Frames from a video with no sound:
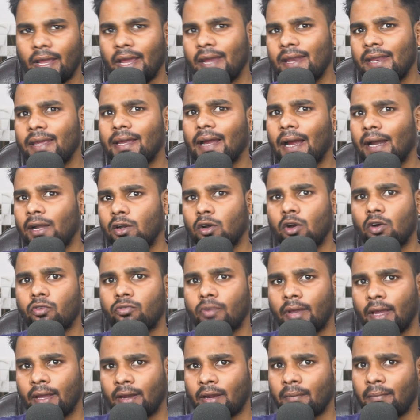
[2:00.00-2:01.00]
any kind of
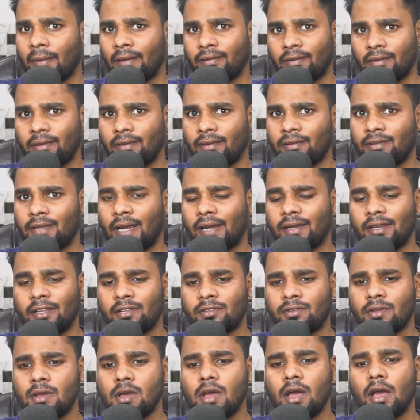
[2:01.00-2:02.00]
error messages that
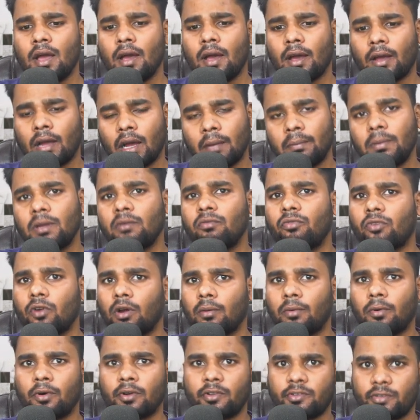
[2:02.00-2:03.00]
is coming
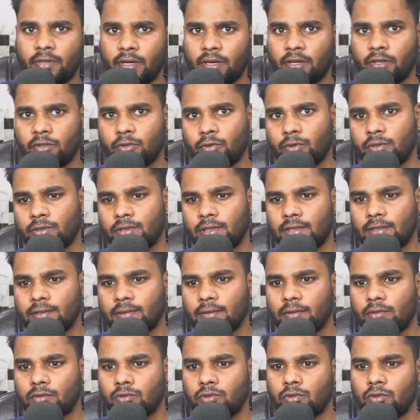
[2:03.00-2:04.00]
from our string resources.
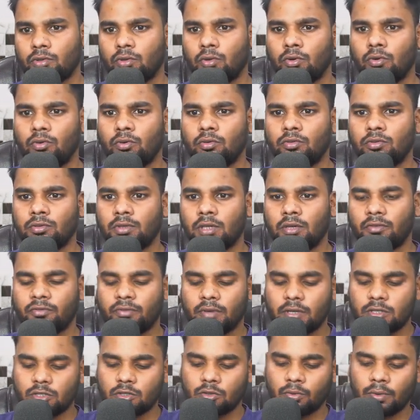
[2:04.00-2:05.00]
So the
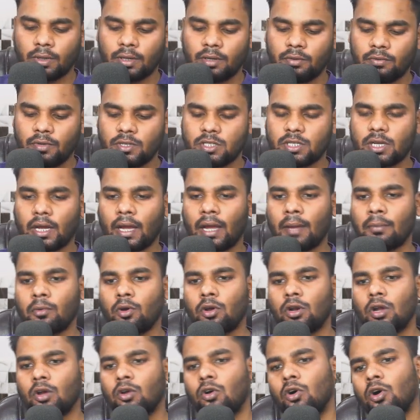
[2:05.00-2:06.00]
first one, which I'm
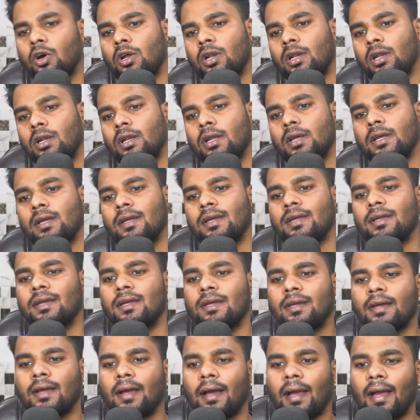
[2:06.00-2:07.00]
gonna call
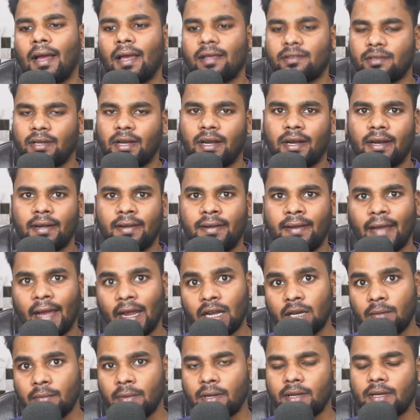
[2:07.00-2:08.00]
as a
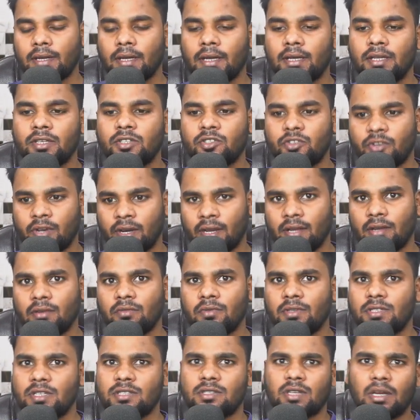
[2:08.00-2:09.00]
dynamic string,
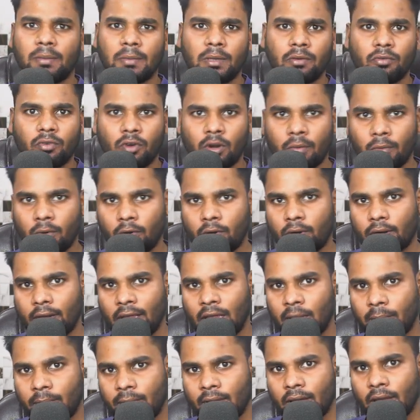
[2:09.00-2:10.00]
which is coming from our
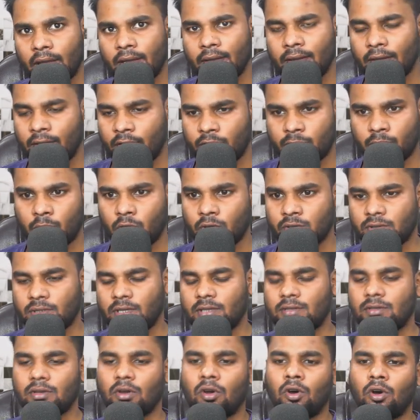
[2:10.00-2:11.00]
API
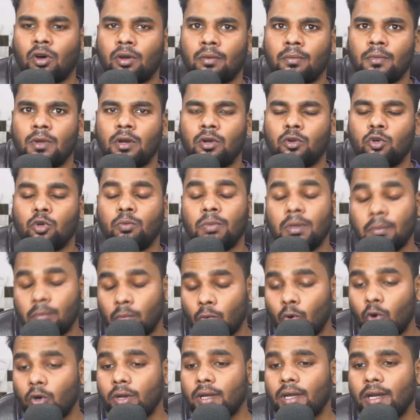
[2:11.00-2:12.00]
responses, or to be
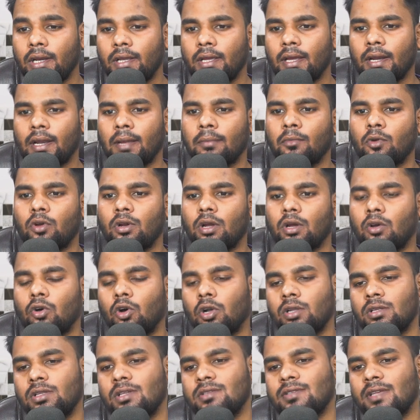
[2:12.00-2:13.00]
more clear, I'm gonna
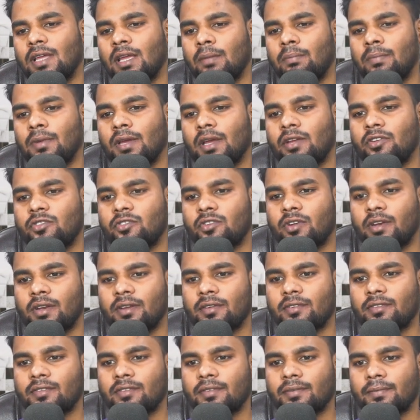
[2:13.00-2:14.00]
call this API
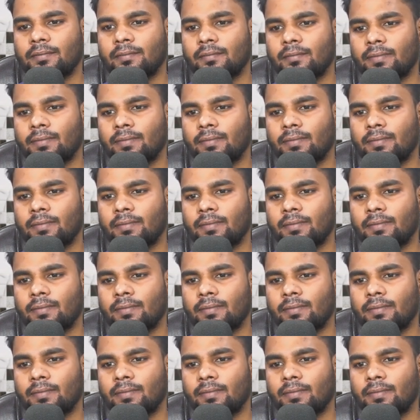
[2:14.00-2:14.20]
strings.